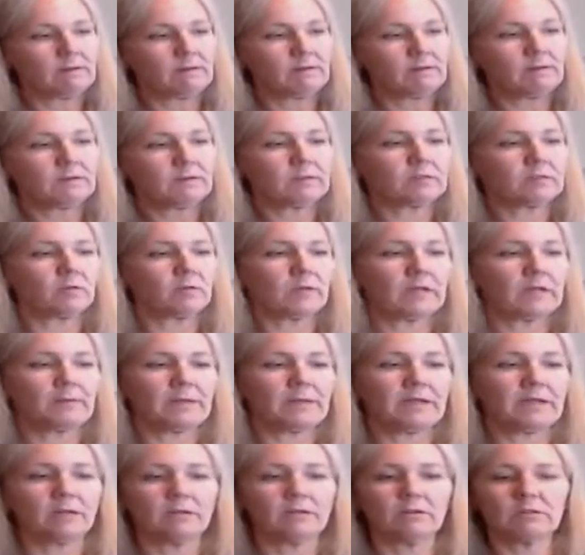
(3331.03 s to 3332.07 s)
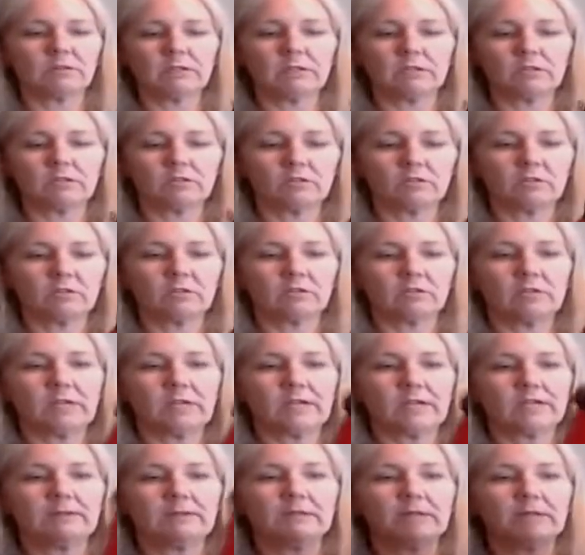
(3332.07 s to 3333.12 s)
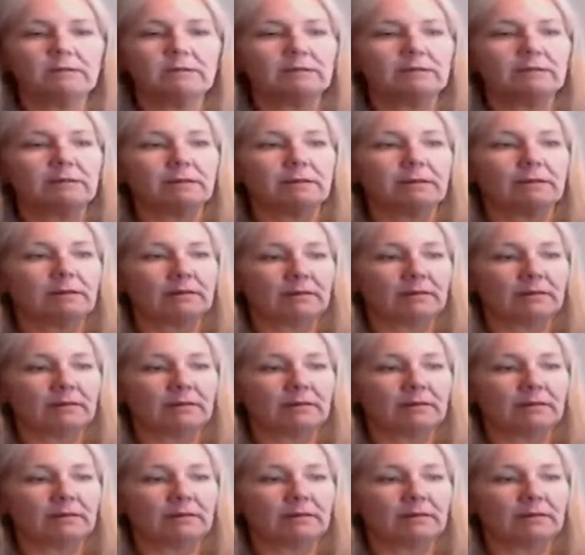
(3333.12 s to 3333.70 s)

This one I made earlier just to try and test it.